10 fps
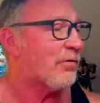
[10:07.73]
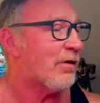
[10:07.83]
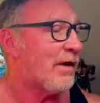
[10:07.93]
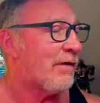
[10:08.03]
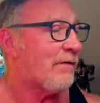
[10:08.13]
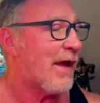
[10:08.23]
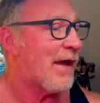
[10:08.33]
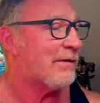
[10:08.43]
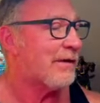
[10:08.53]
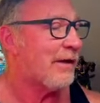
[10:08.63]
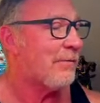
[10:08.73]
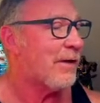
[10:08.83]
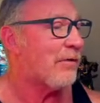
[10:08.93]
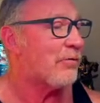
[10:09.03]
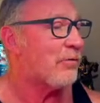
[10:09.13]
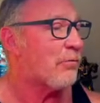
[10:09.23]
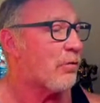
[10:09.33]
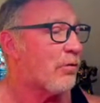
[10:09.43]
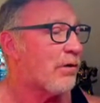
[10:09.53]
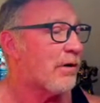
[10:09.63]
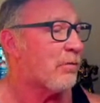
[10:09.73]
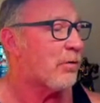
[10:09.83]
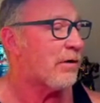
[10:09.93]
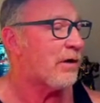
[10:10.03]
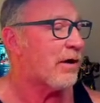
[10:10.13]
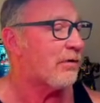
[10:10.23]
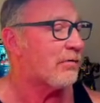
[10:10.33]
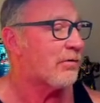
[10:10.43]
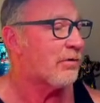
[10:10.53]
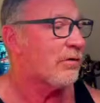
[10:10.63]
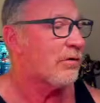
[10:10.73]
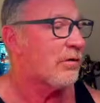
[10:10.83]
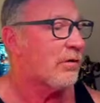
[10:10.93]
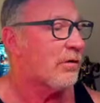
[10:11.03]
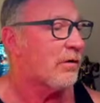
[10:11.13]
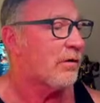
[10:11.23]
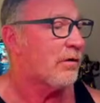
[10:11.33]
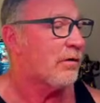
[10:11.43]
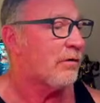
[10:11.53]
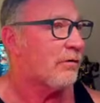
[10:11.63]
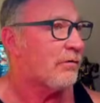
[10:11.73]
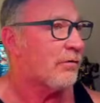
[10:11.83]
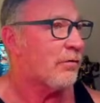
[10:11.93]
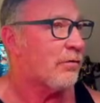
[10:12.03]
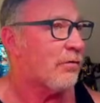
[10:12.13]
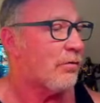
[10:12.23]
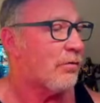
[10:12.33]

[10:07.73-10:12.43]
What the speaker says: and that came out pretty nice. So